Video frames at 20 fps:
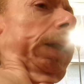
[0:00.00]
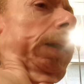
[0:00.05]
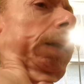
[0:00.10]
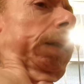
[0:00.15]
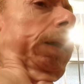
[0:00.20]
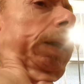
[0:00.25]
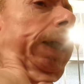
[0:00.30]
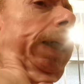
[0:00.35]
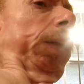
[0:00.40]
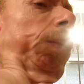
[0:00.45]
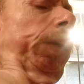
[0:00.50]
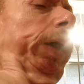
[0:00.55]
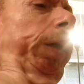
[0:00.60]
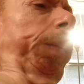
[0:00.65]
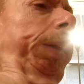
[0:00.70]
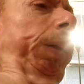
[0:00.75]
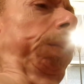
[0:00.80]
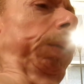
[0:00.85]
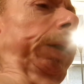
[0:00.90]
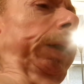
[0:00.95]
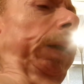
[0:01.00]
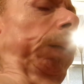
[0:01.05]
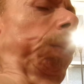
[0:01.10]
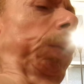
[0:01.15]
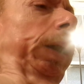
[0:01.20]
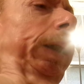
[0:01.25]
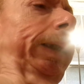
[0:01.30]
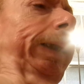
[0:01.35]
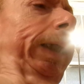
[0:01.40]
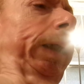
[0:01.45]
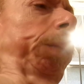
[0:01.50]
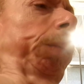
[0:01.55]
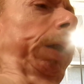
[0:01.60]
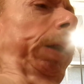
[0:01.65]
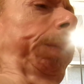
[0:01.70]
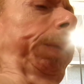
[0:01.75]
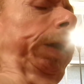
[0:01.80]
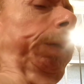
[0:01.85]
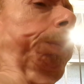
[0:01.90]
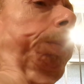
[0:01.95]
the herpes sufferer
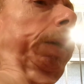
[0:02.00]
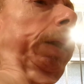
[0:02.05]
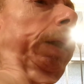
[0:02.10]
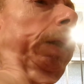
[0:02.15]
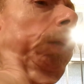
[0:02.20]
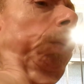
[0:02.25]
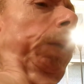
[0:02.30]
#1 or